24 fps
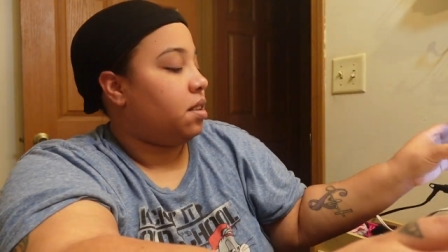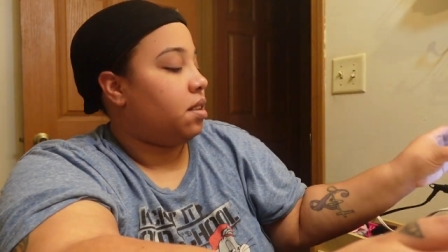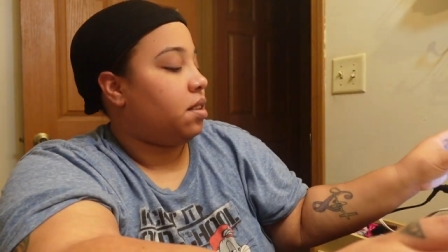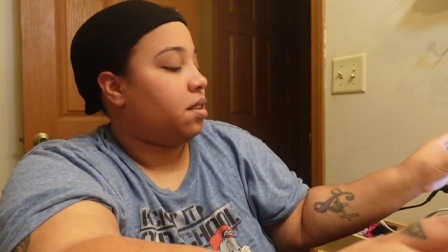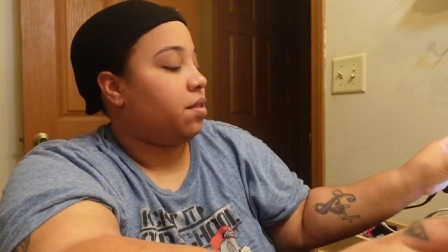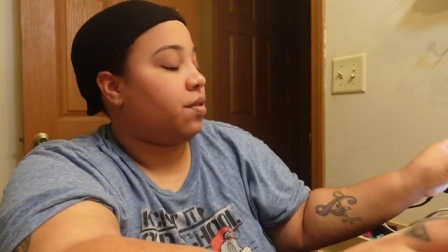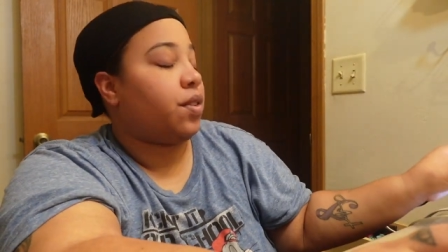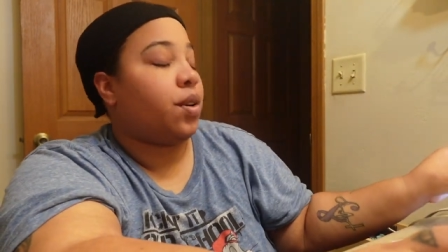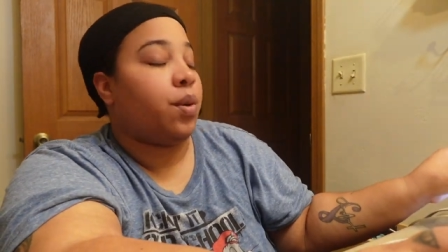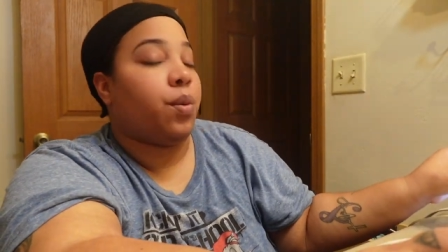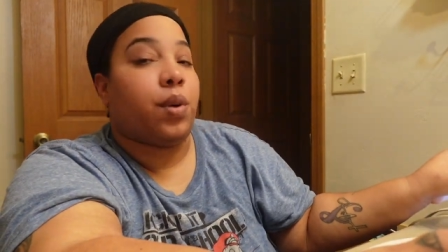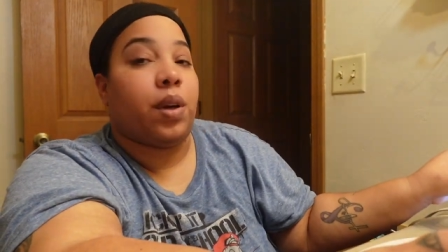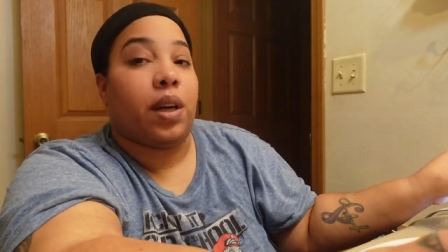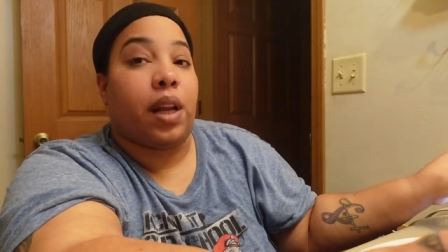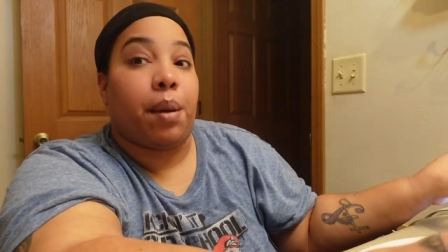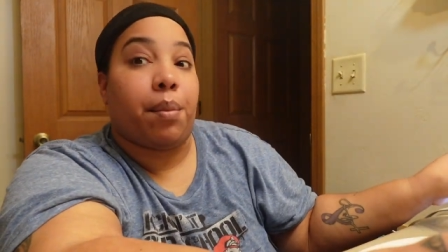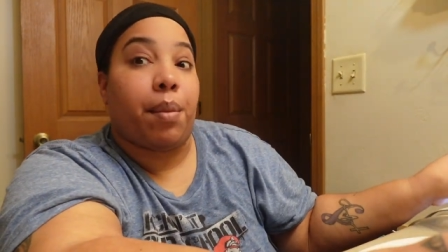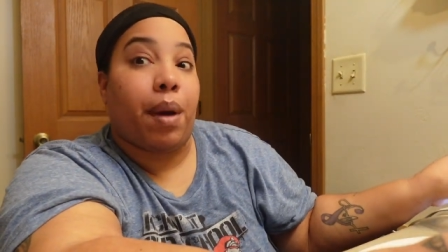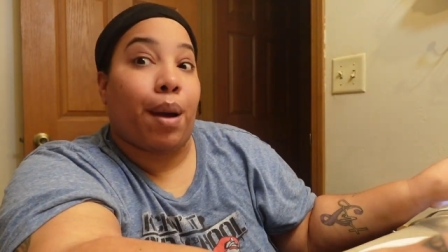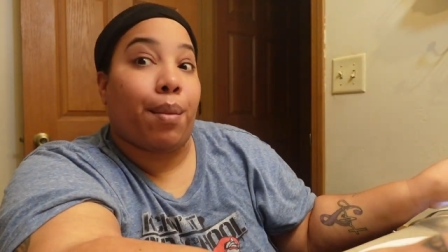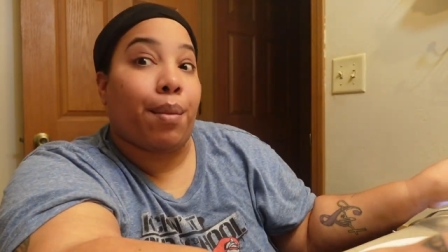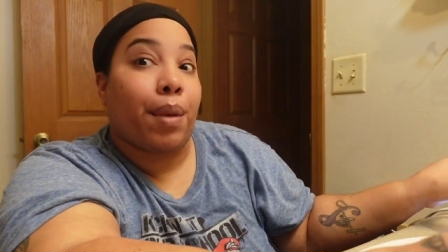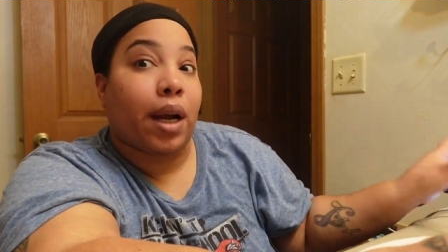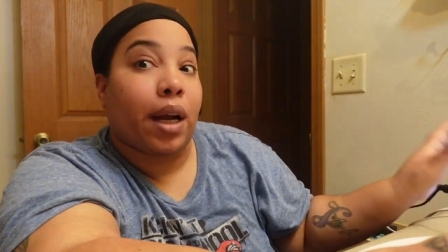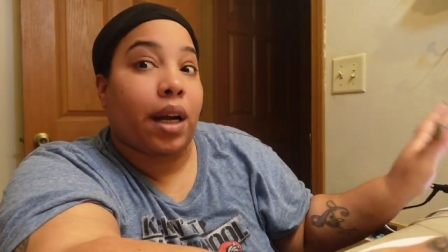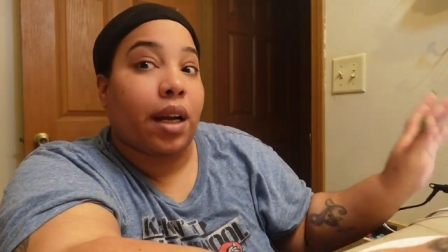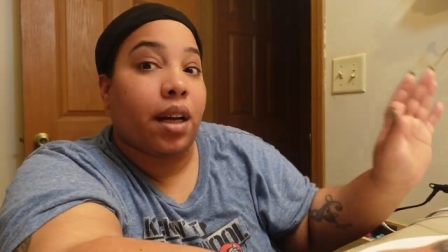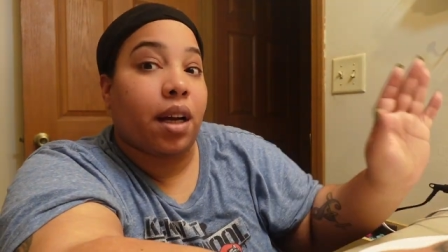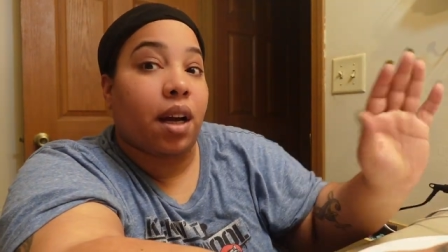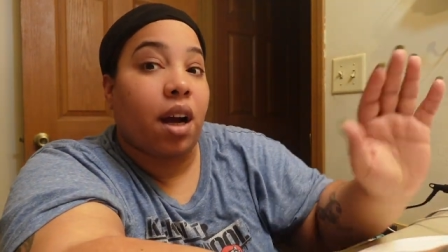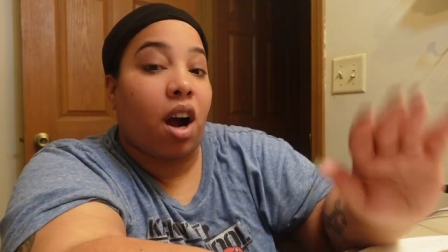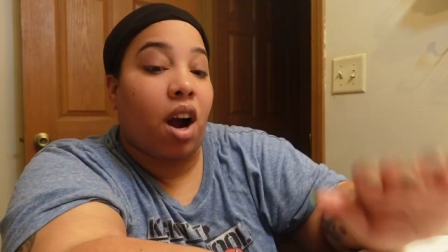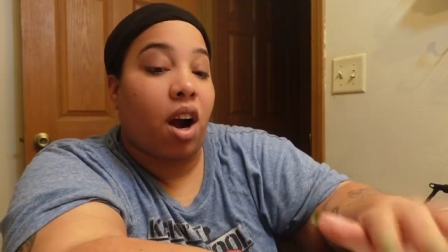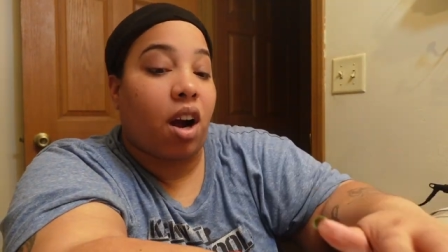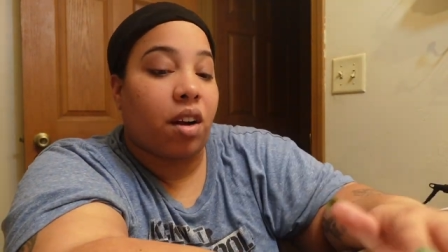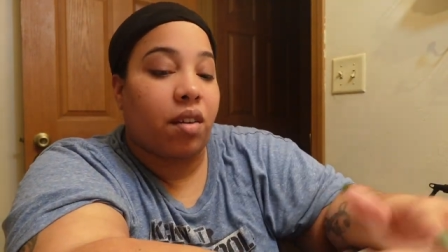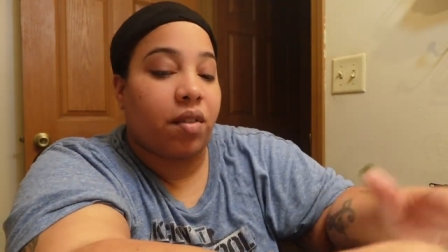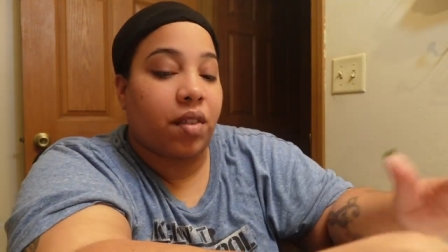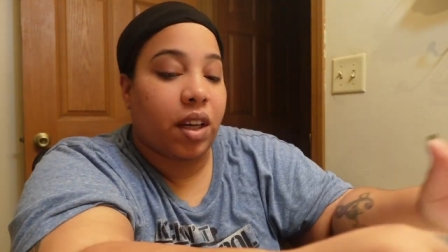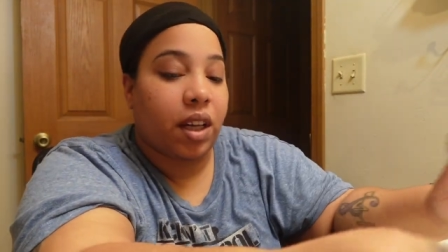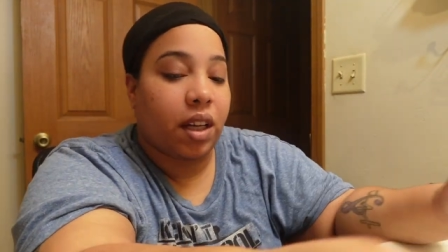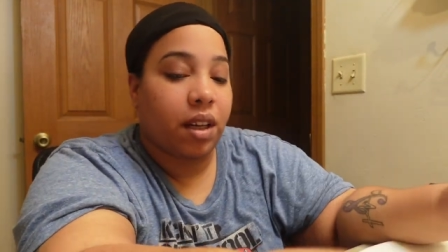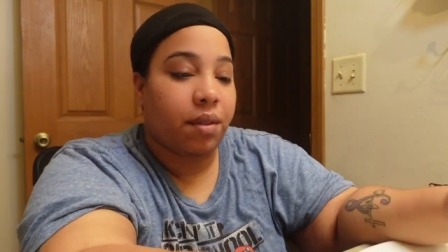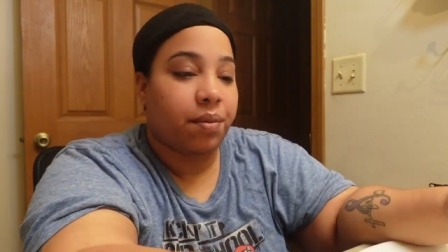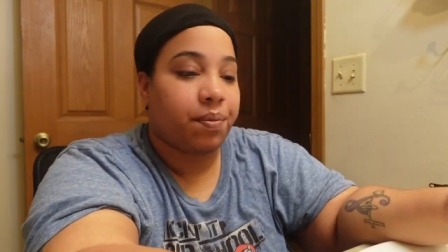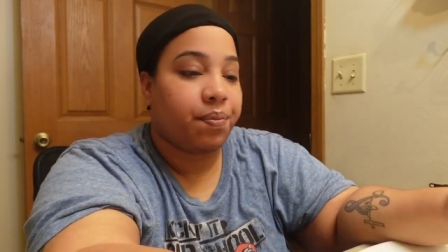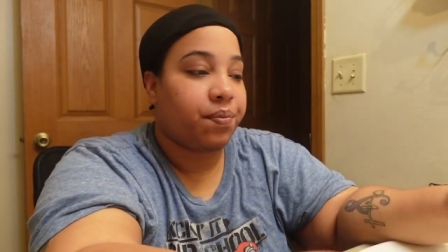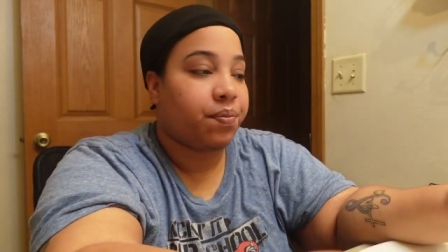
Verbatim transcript: for when I buy my RV.